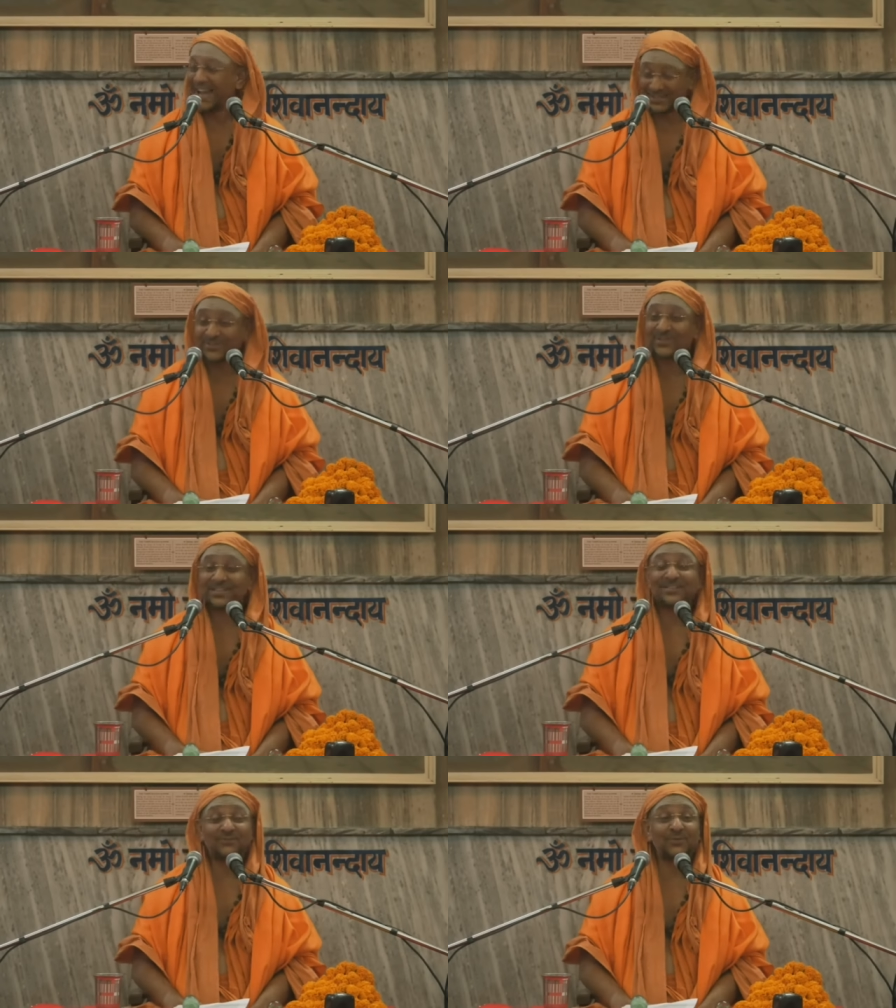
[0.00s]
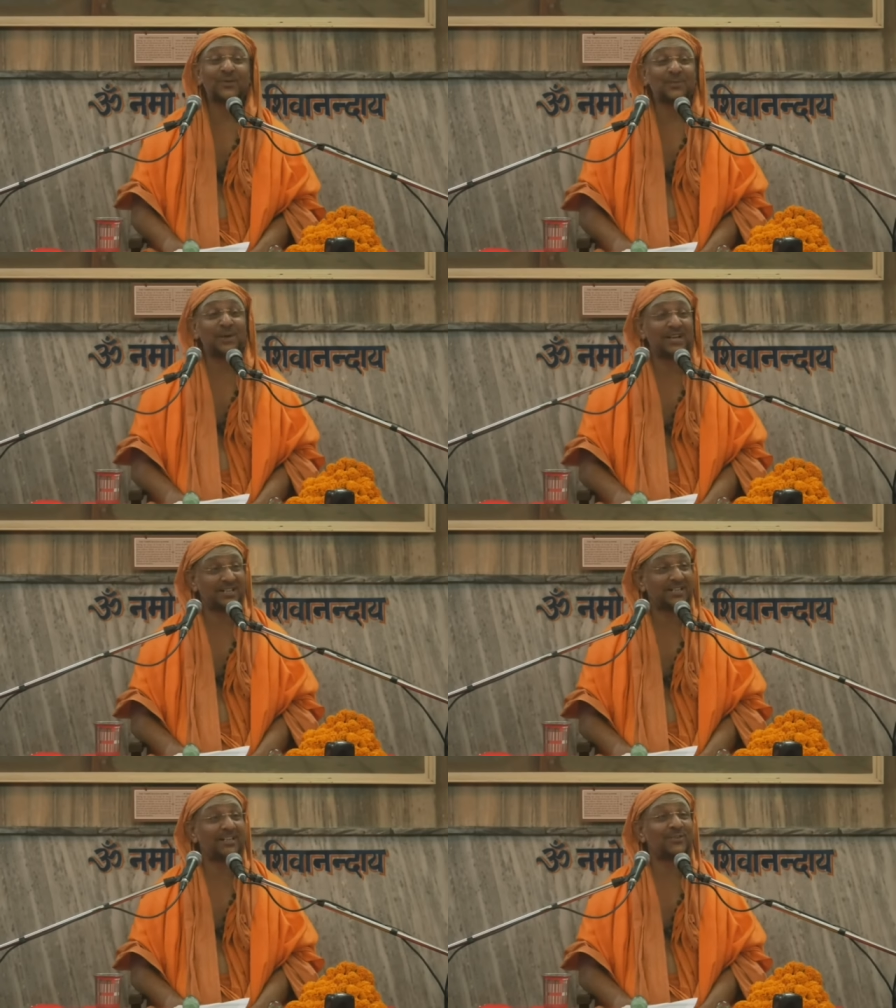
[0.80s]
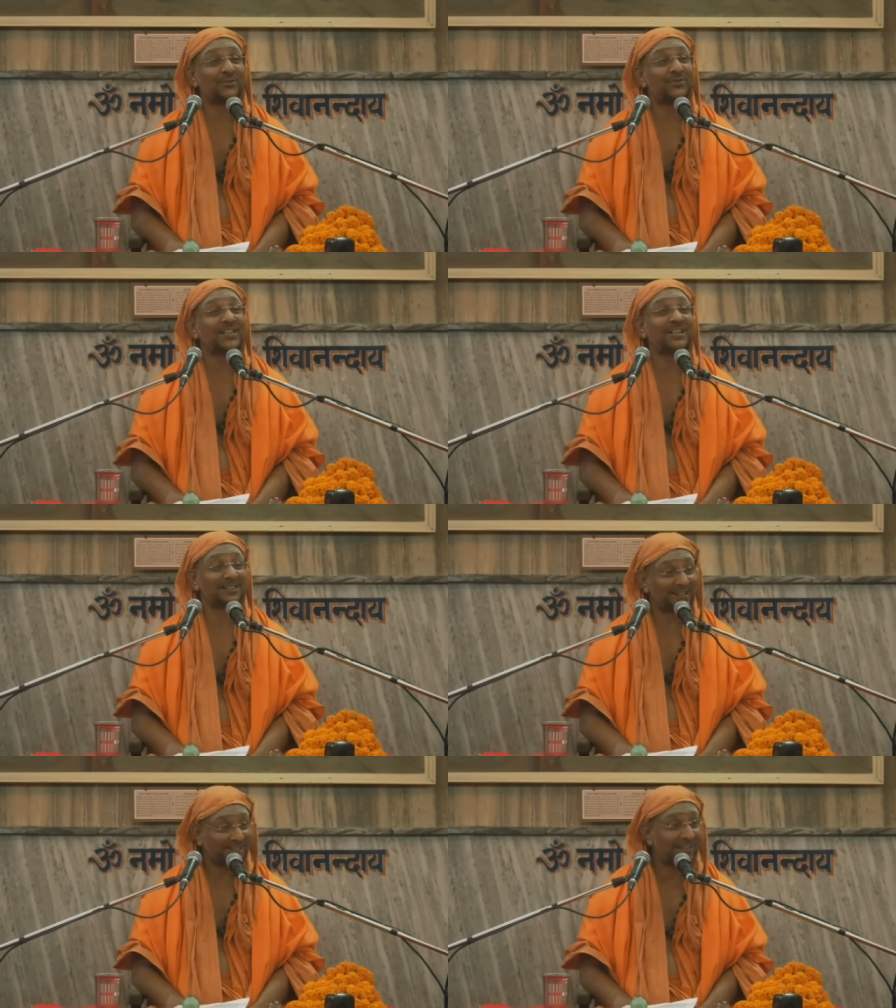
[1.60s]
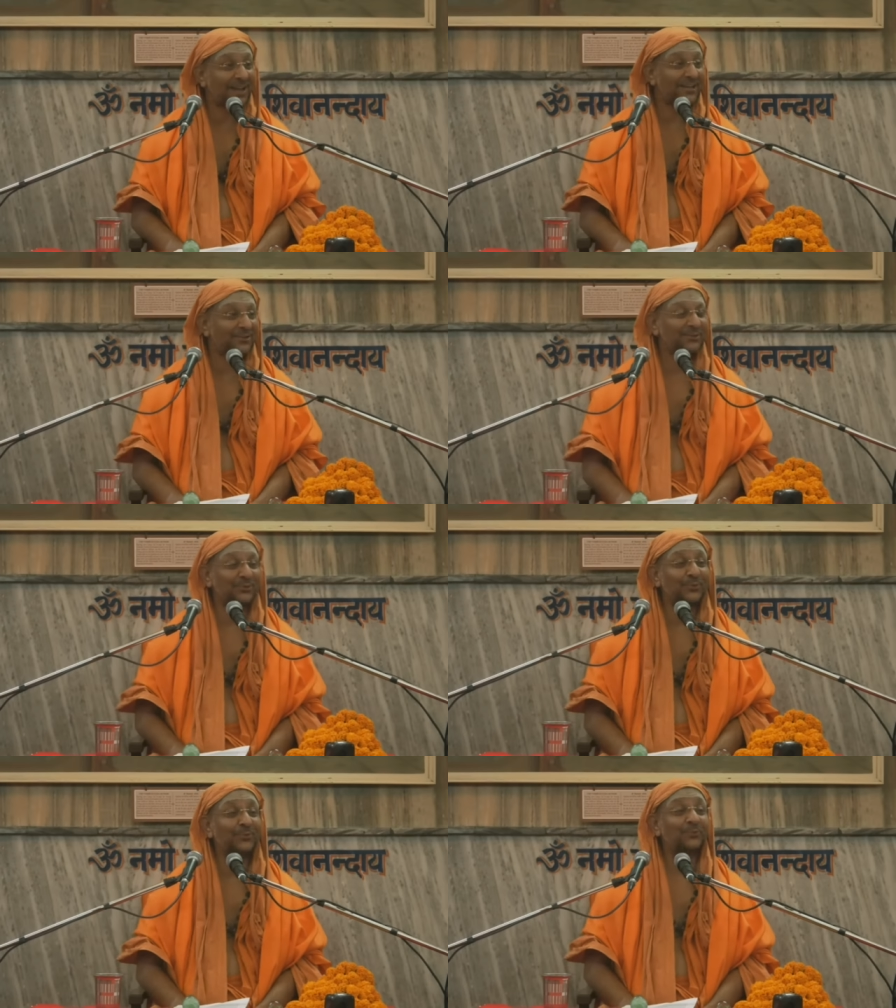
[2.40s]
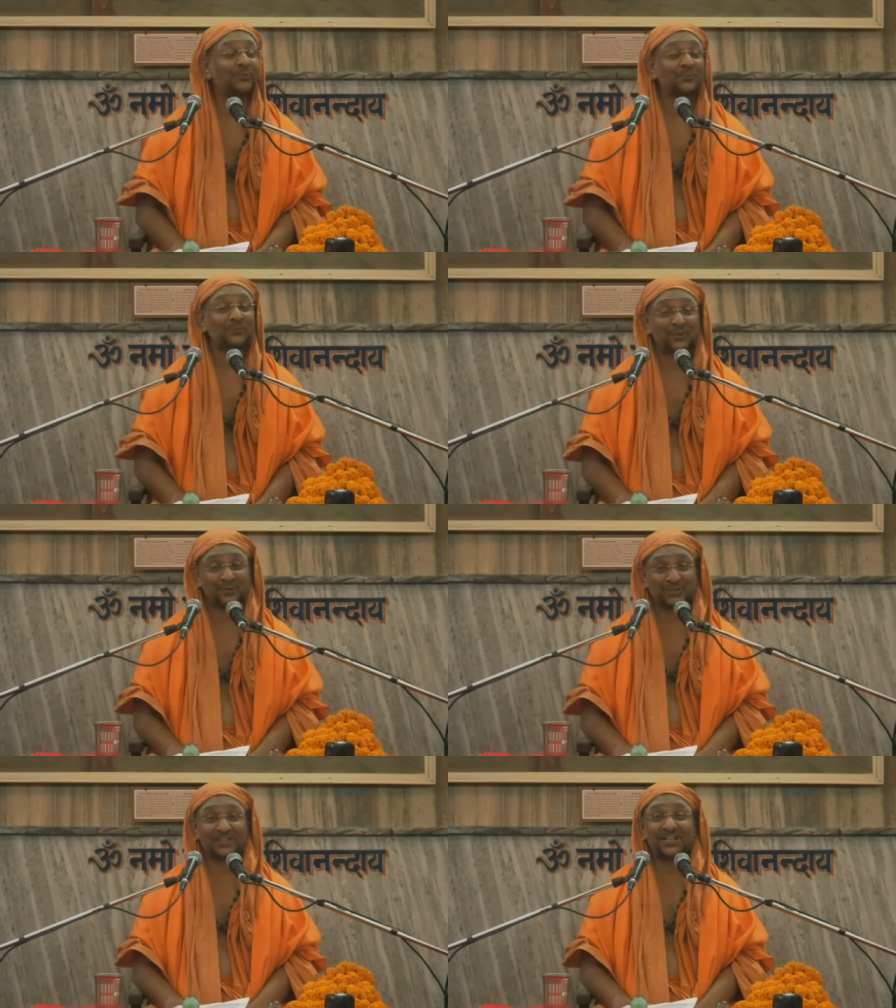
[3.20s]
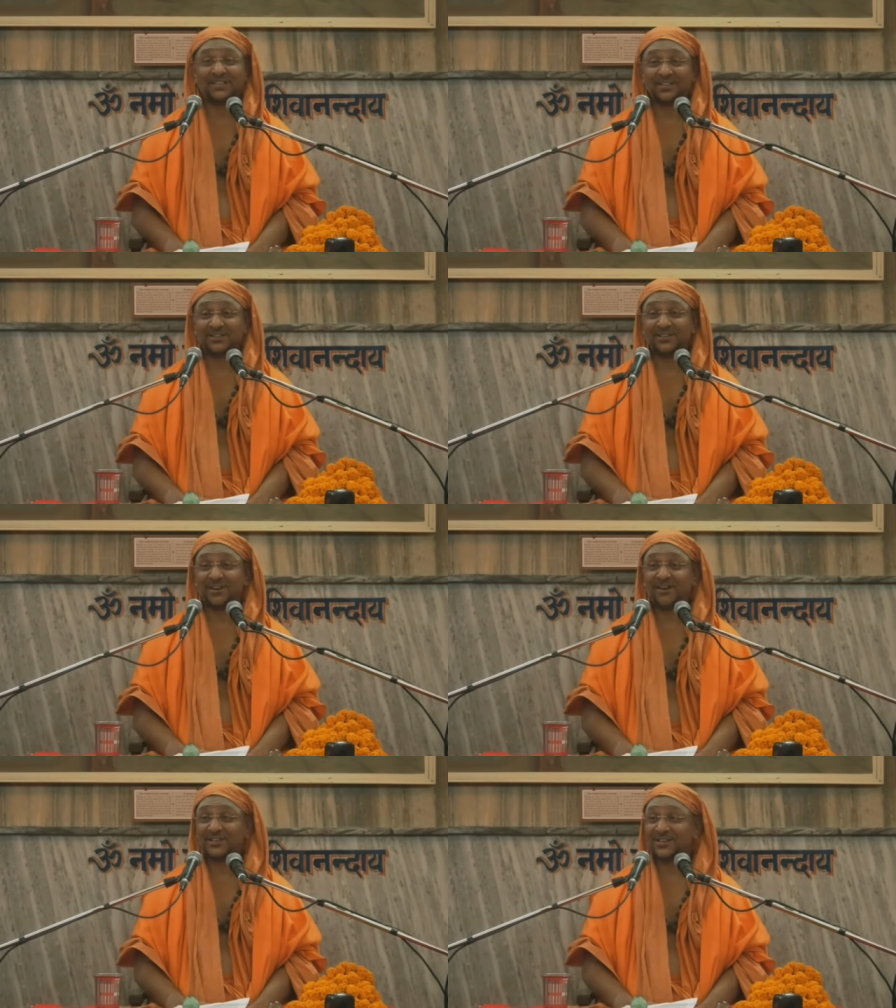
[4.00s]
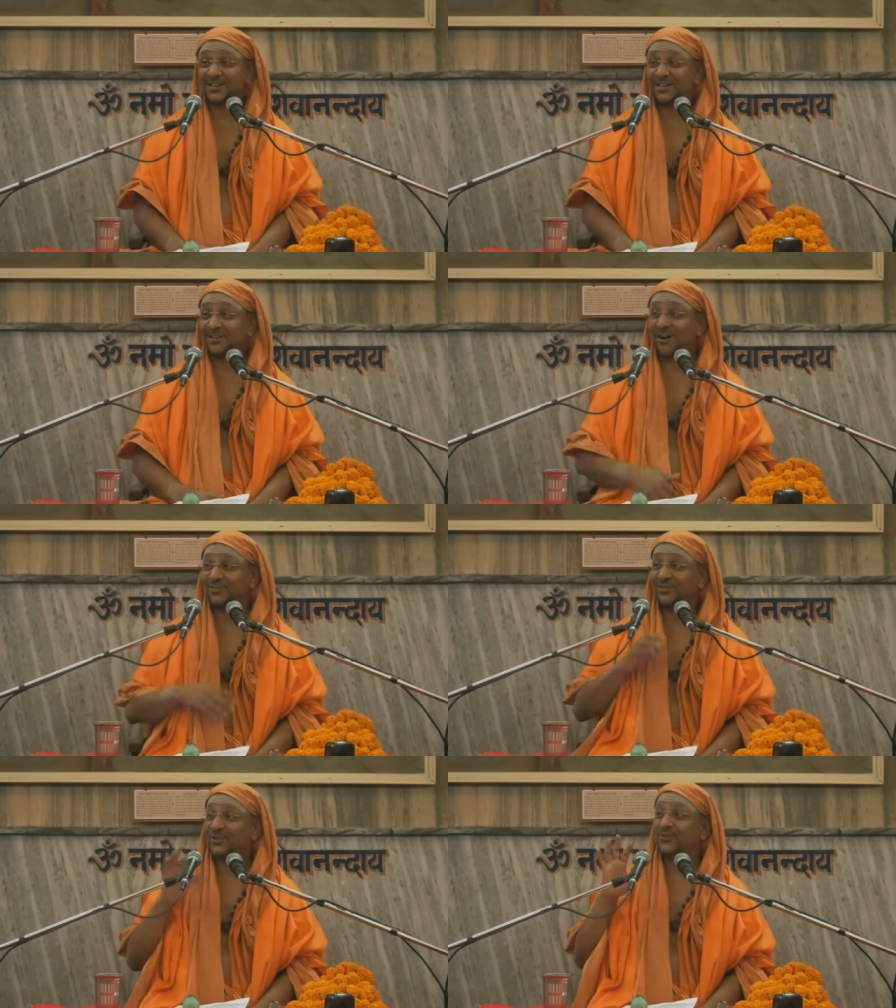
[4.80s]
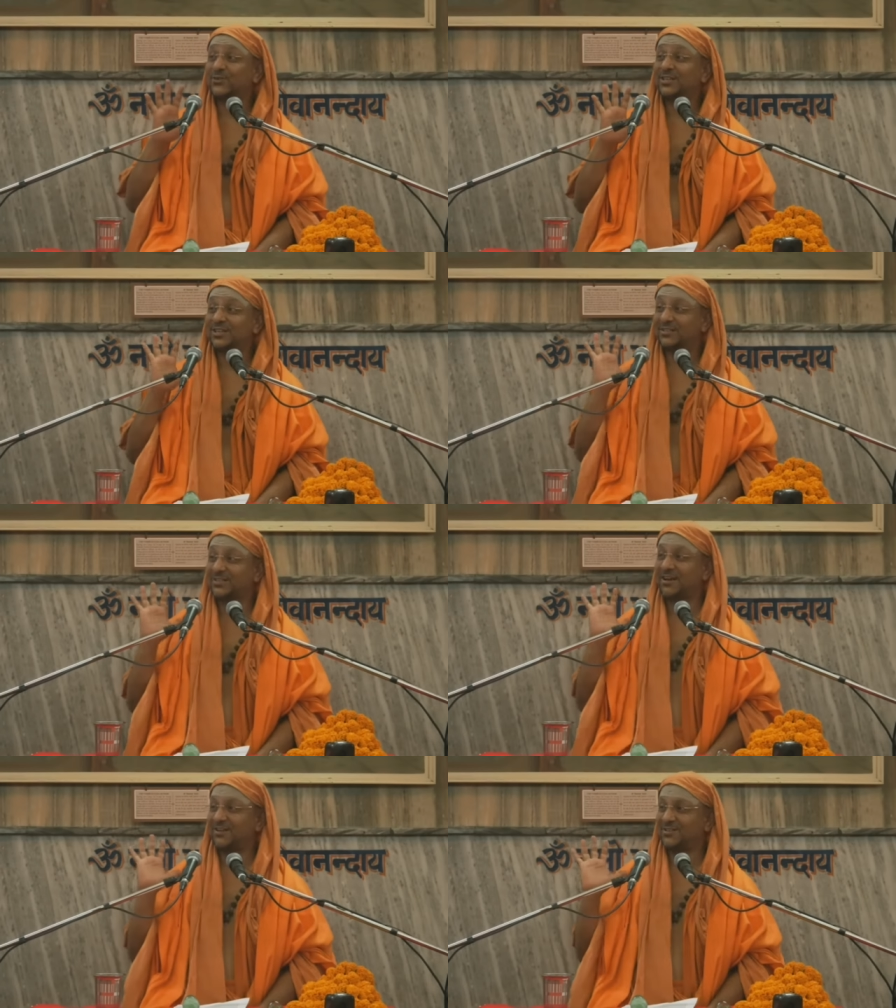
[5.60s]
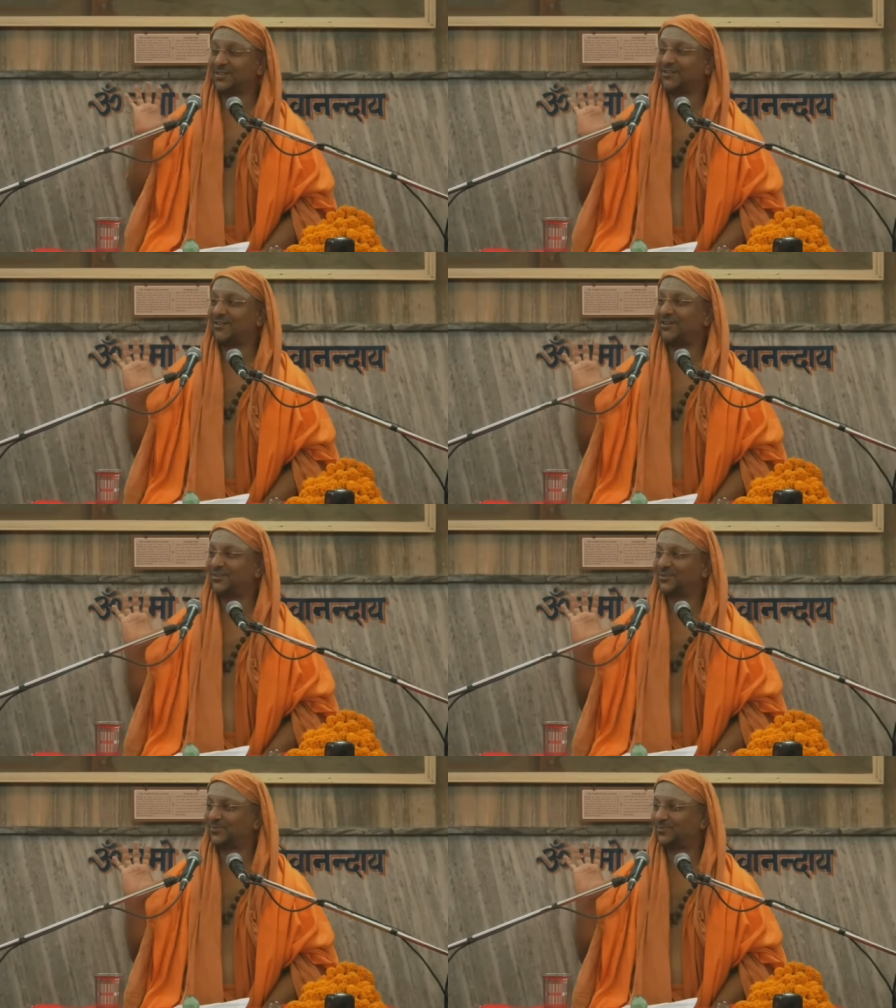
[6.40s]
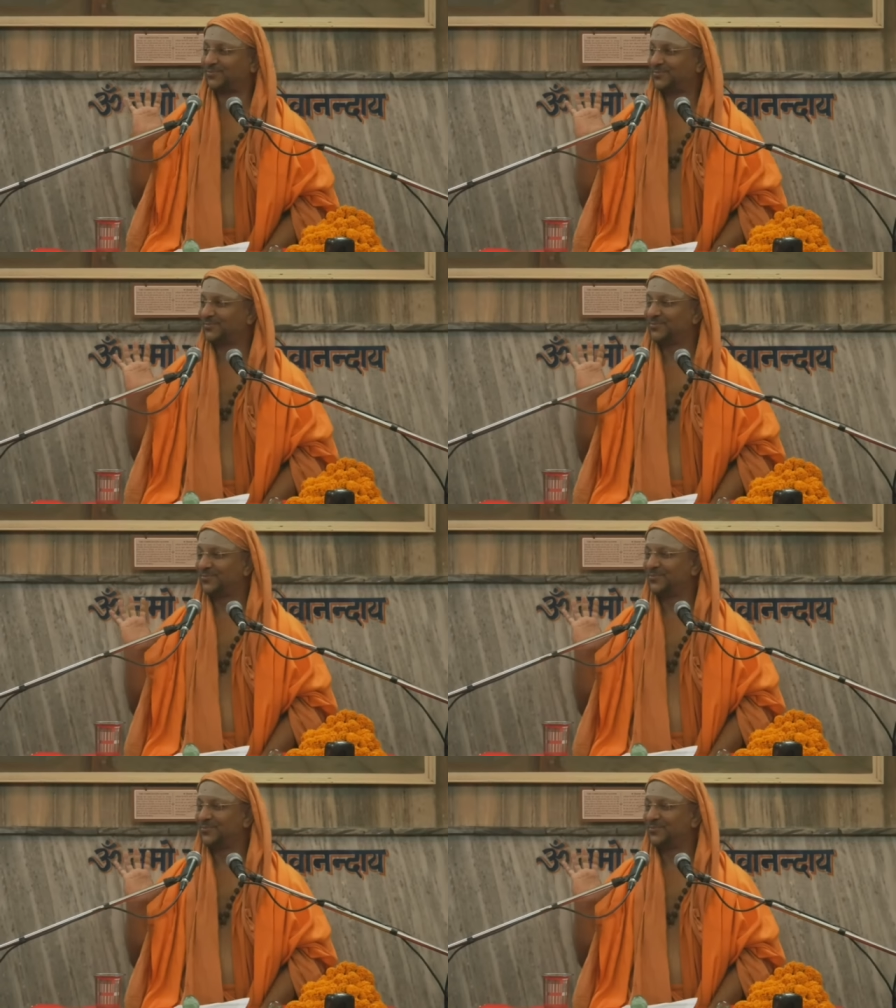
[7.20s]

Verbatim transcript: Actually, we will meditate on Vedanta in night, you know. This nididhyasana, ratro nididhyasanat. Hmm?